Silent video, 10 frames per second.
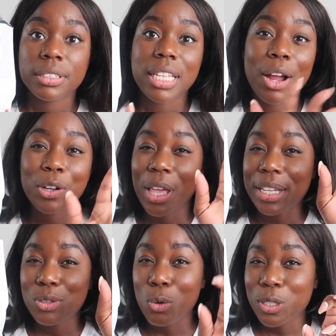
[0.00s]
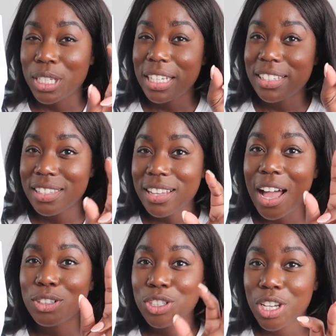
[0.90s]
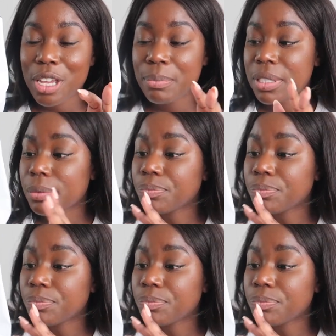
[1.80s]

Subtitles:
that are like tortilla style chips